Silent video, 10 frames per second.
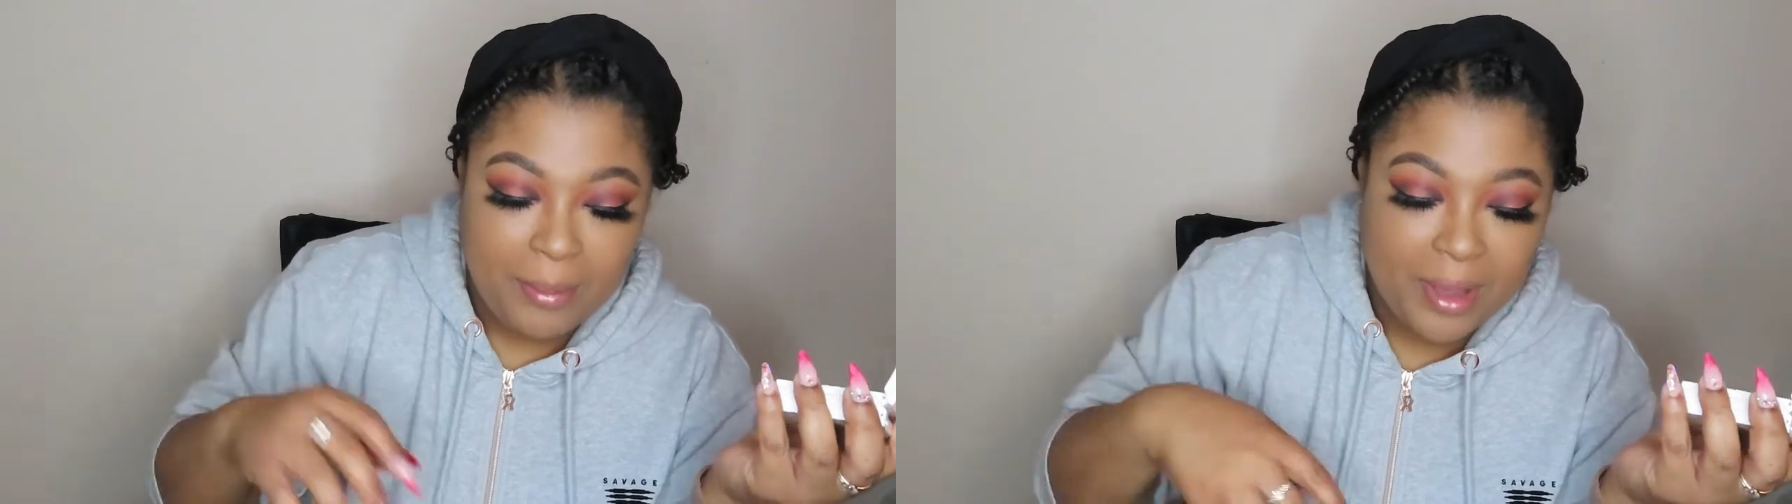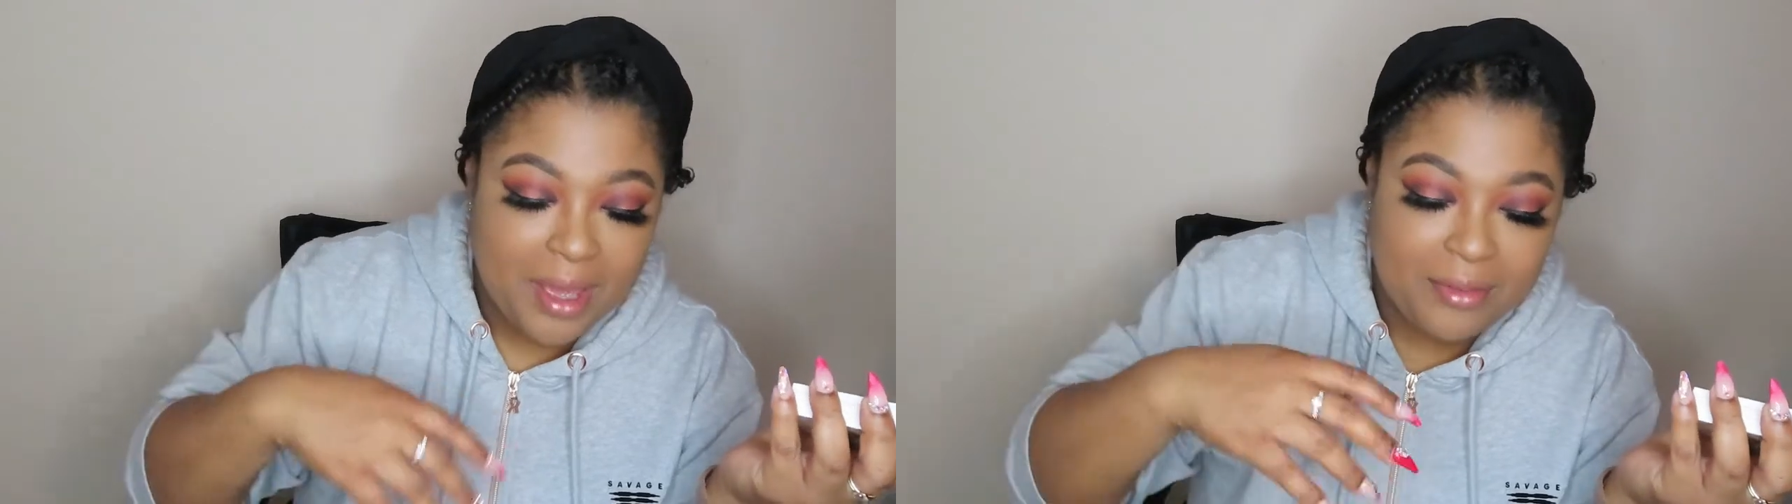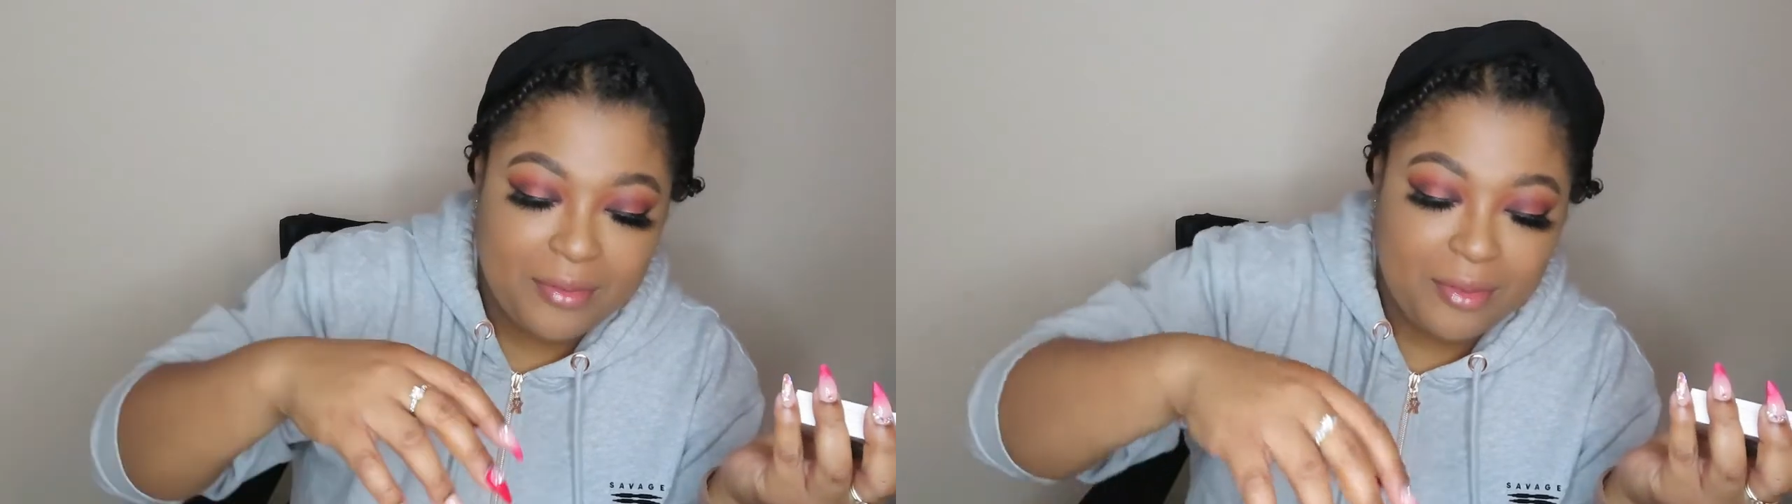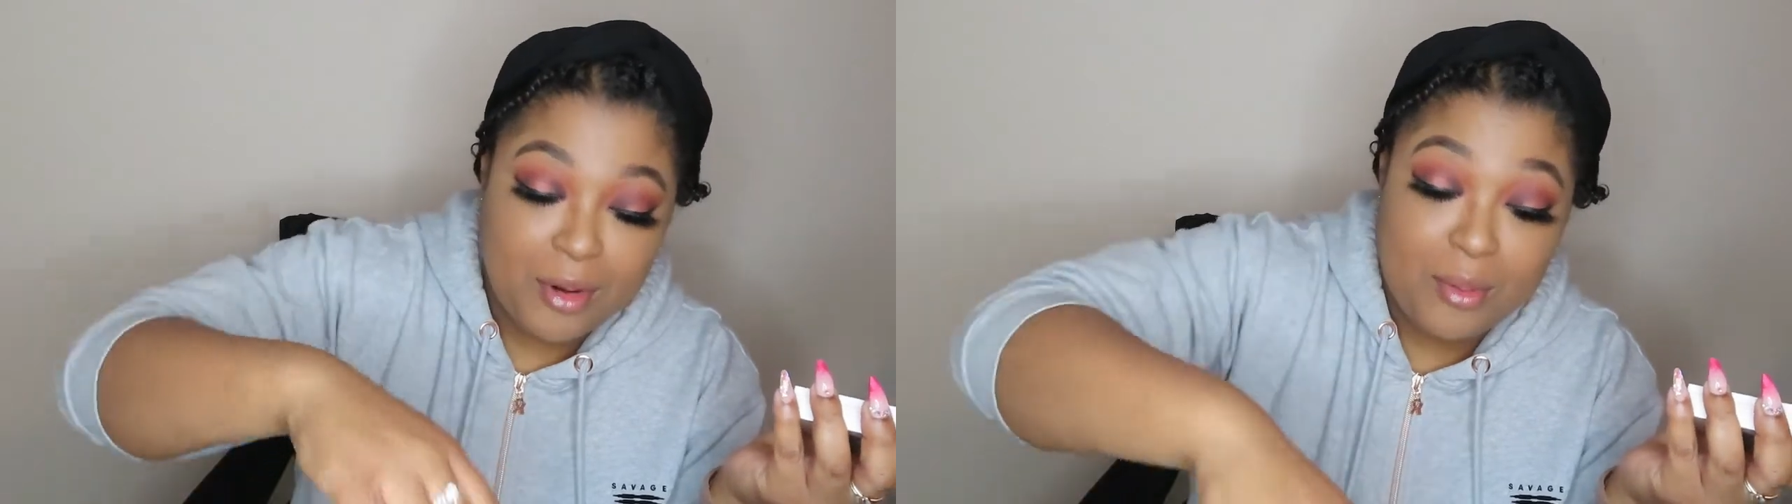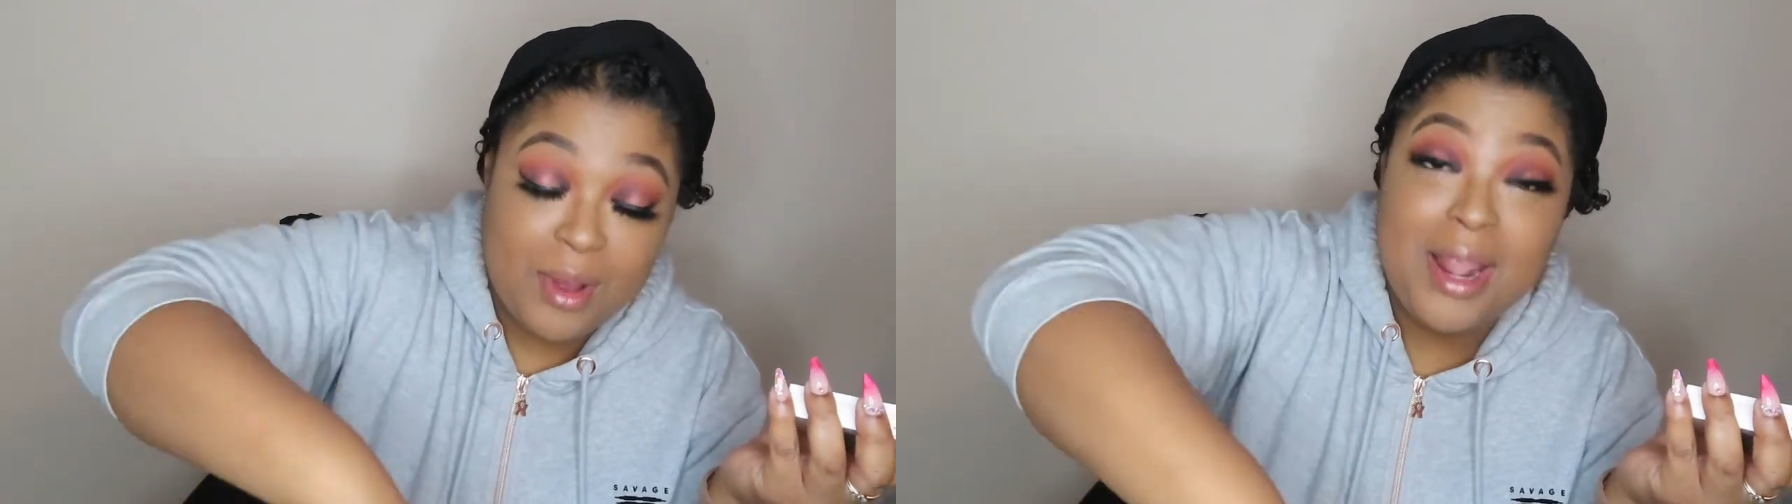But
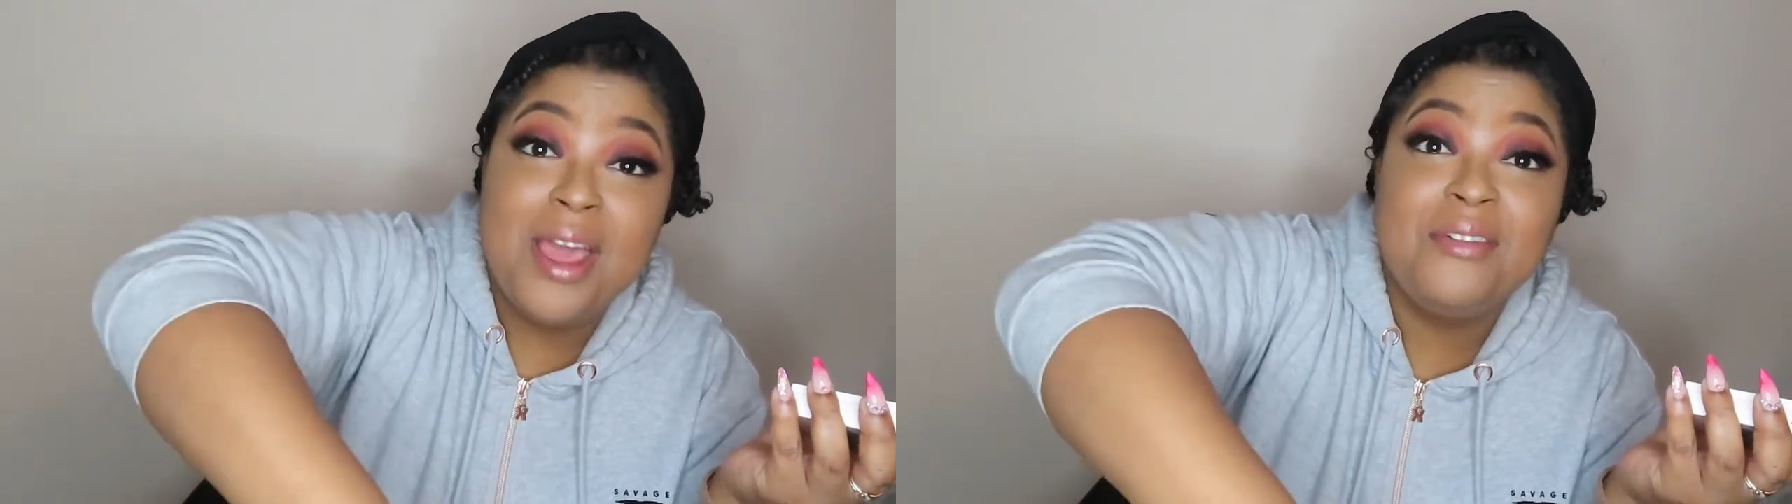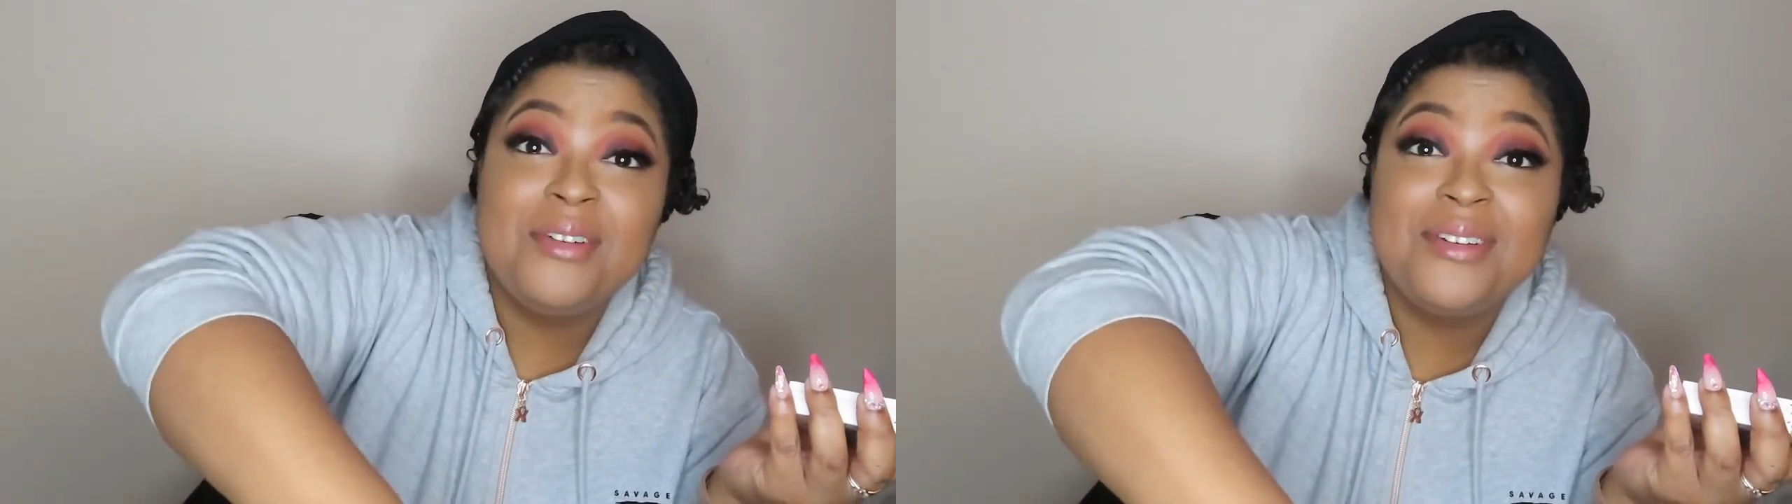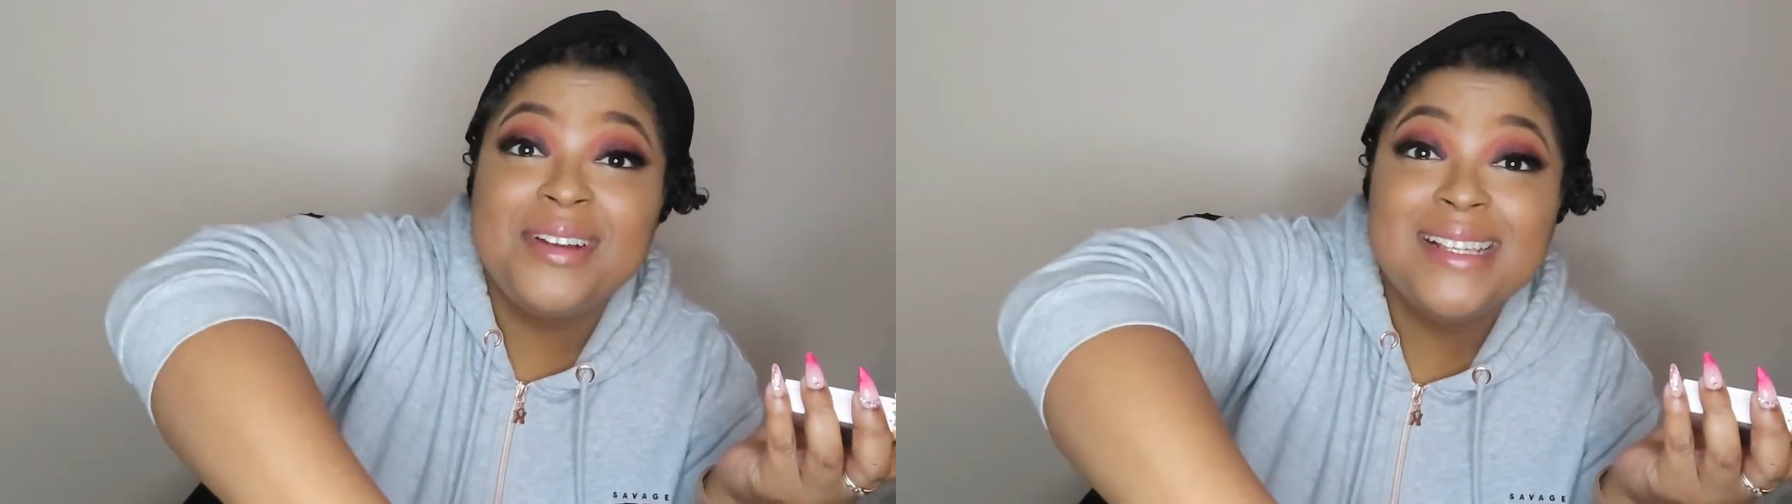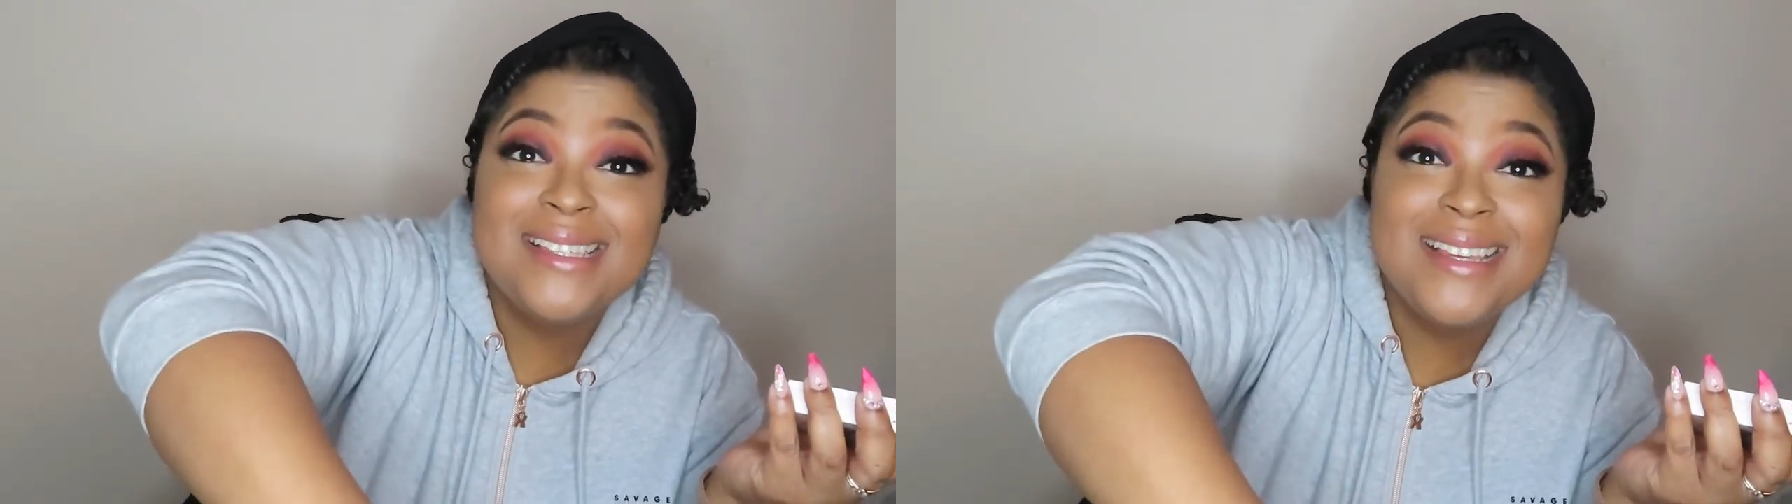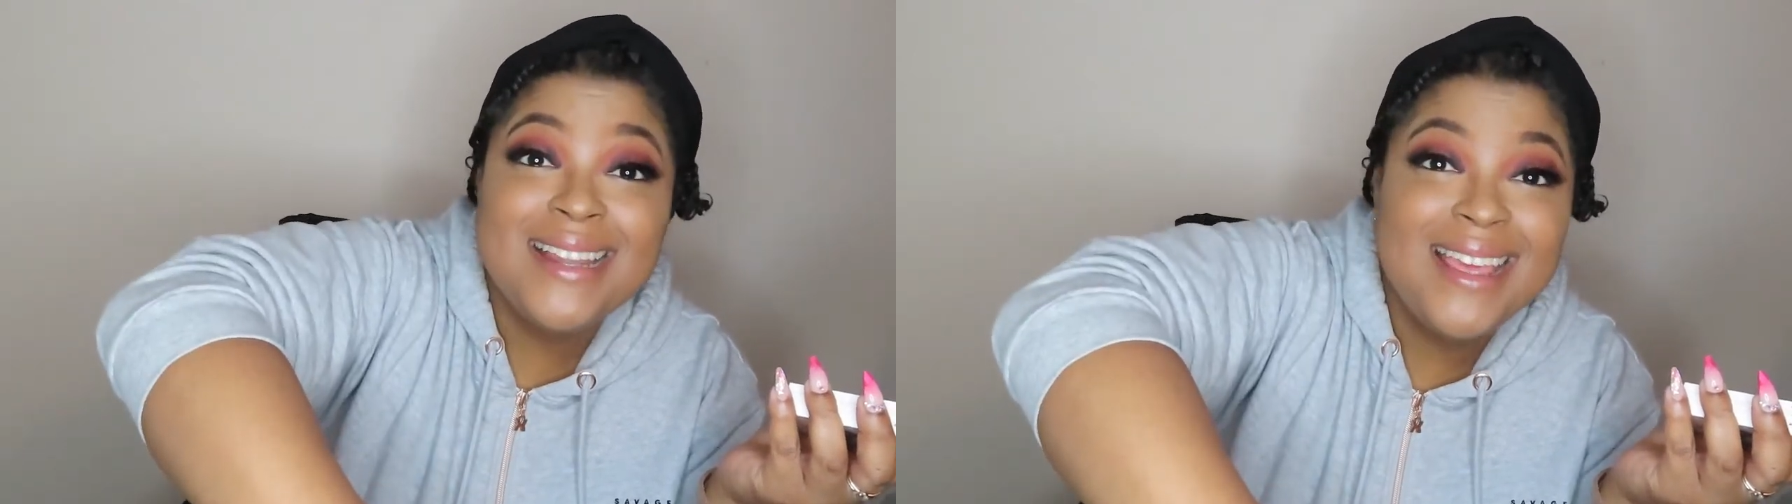for whatever
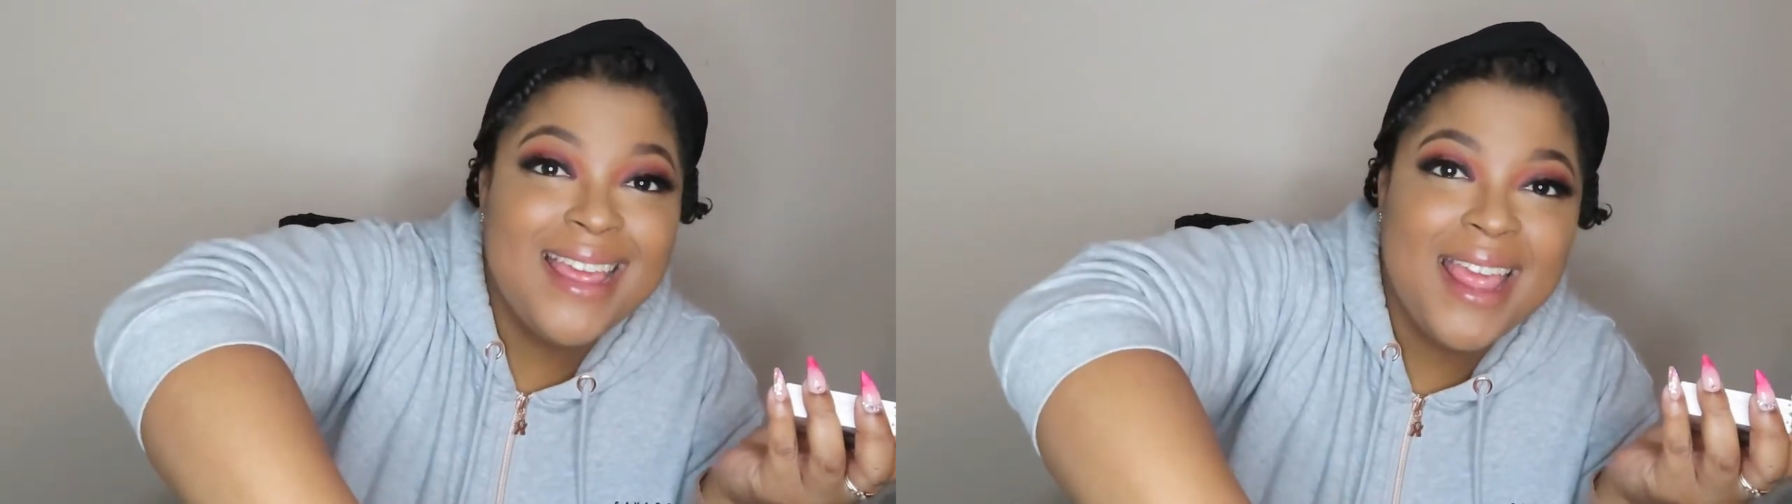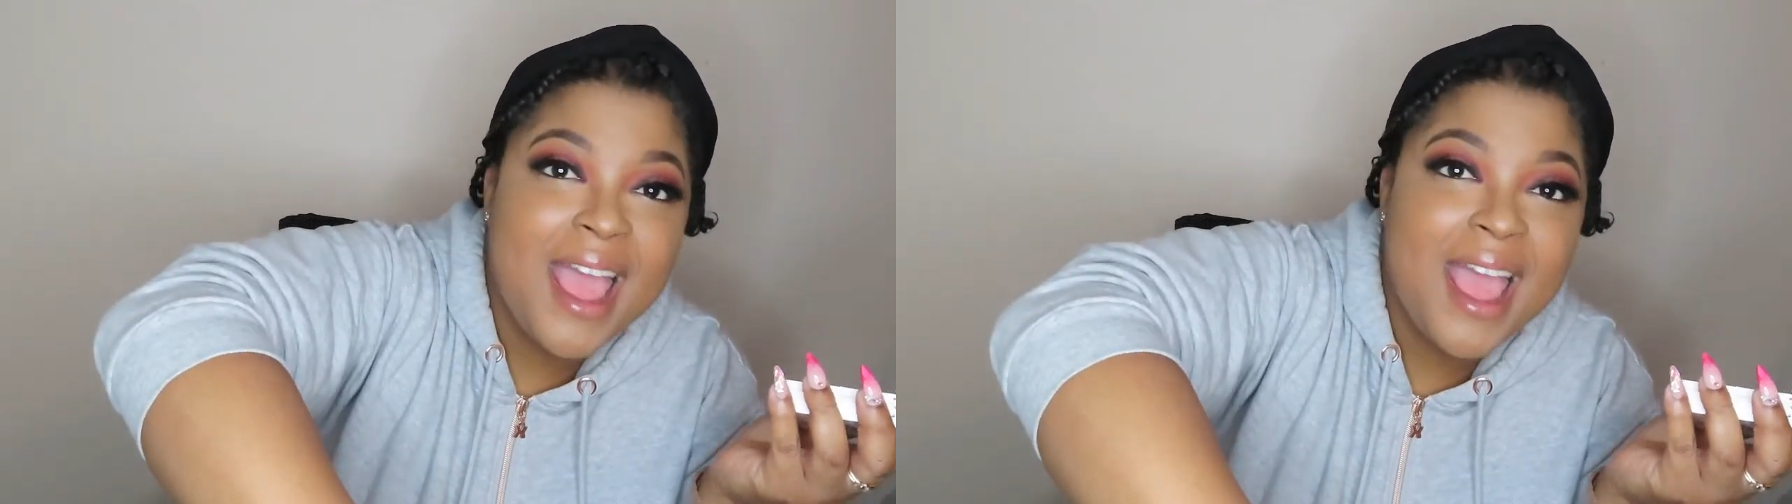reason,